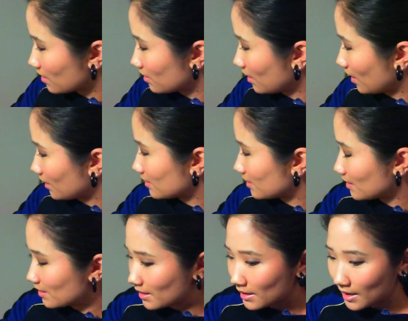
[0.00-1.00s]
Next
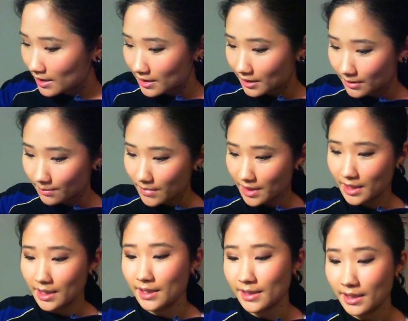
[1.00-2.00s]
is an item
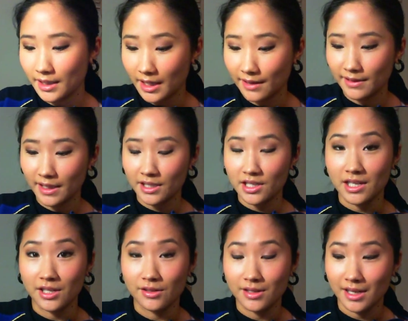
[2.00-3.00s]
that I haven't
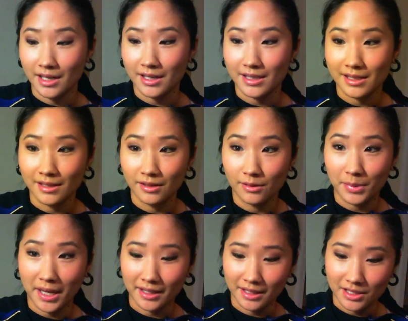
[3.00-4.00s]
actually used yet. It's still all
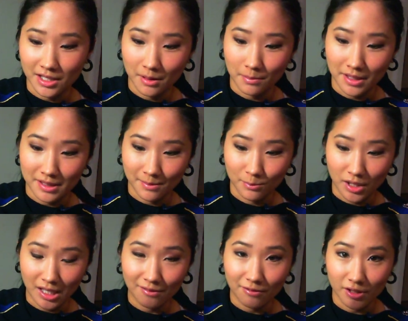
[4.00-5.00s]
packaged up because I'm
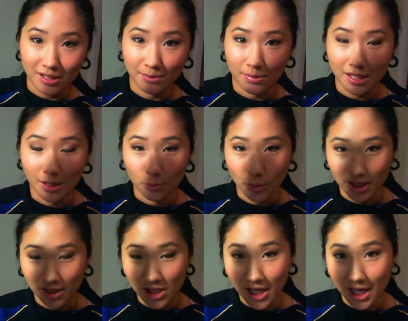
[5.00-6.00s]
waiting for it to become
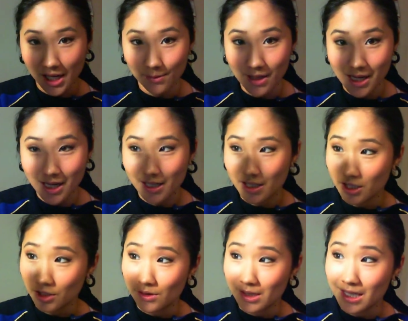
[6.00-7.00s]
winter time
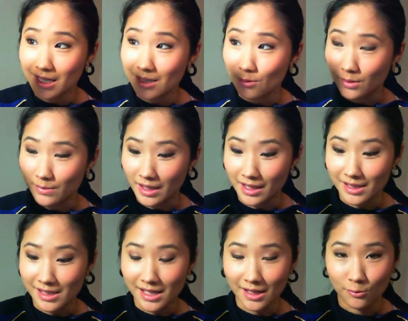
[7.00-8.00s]
to use this when my
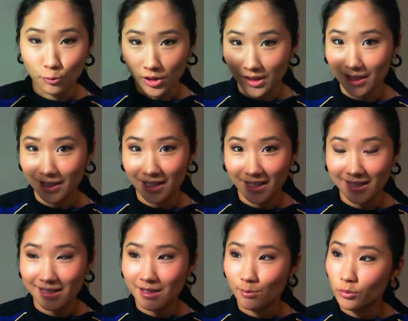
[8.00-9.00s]
skin really
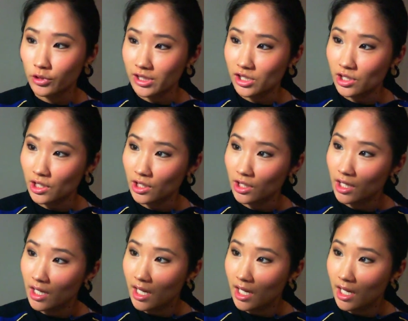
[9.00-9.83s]
needs some moisture.